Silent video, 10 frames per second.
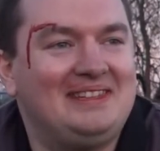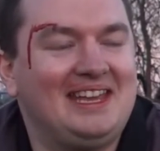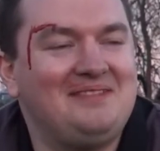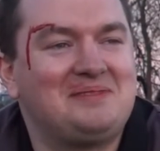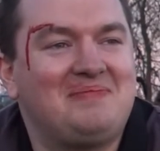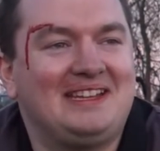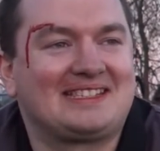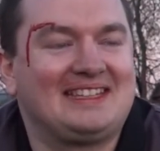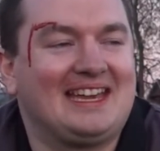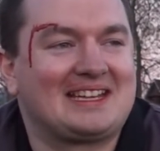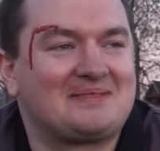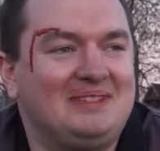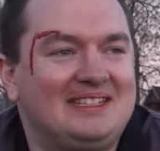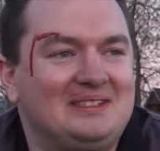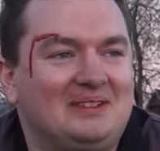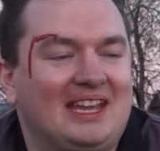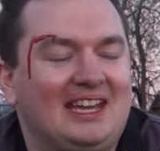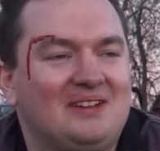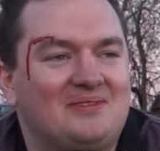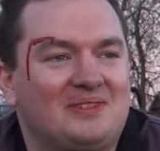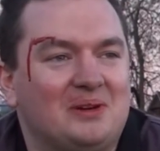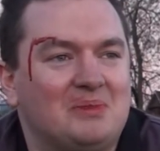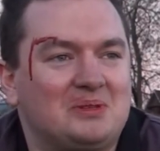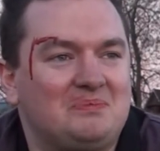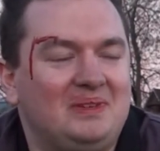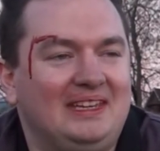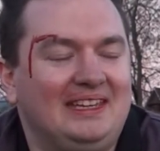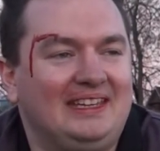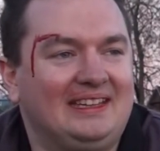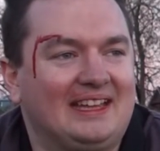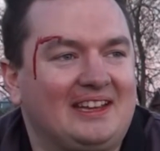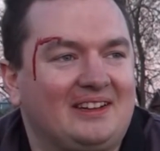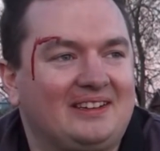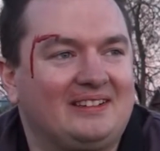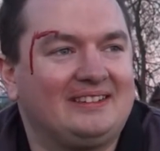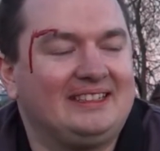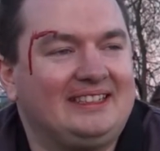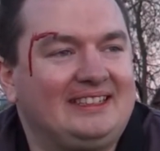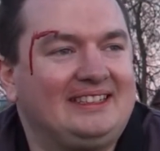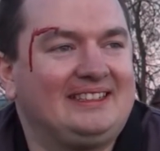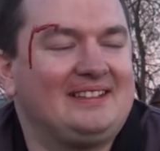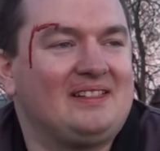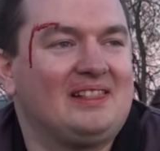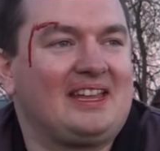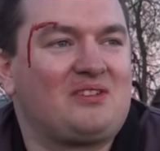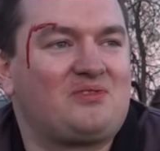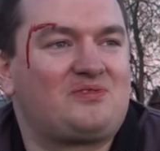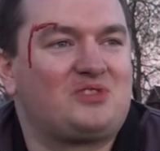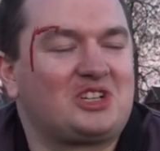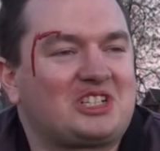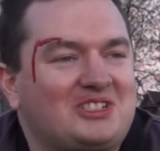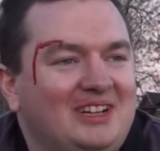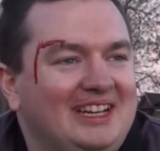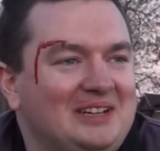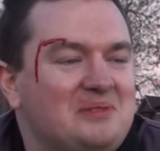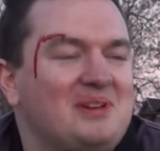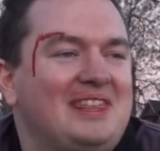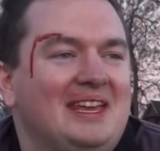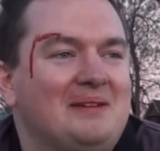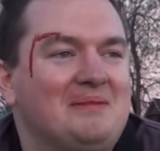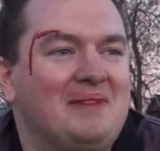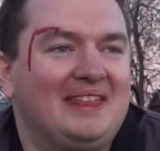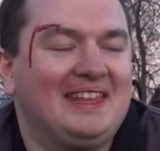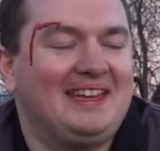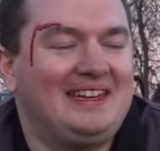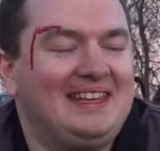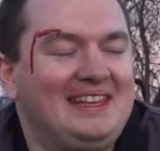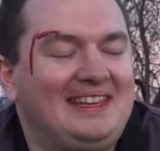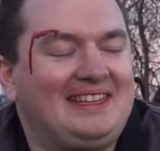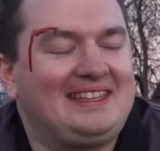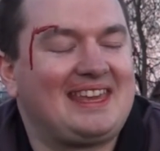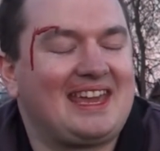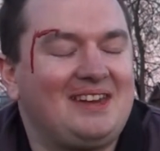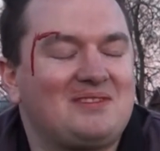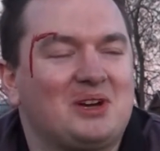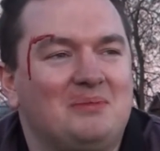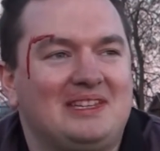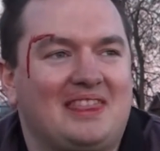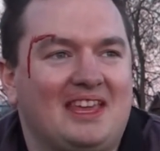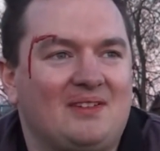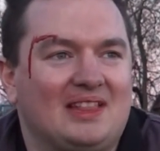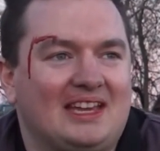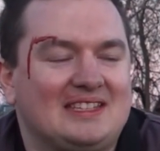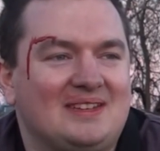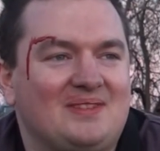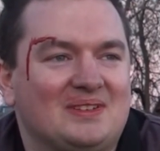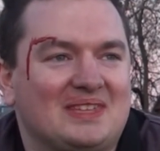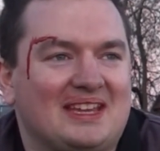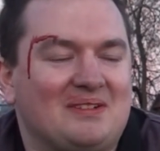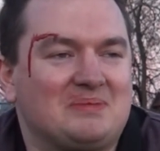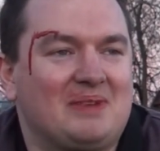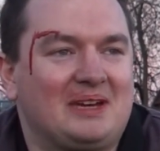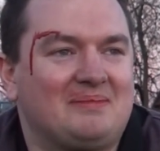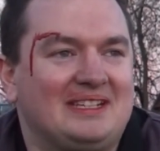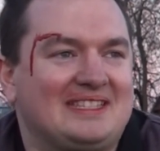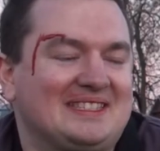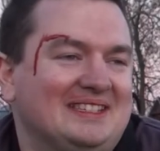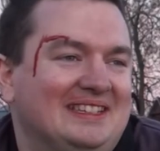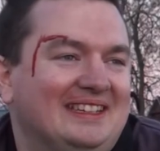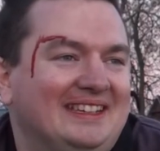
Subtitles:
David basically asked me to kind of almost be like frustrated with him, and then he kind of told me to think of it like as if it was like I was mad at my son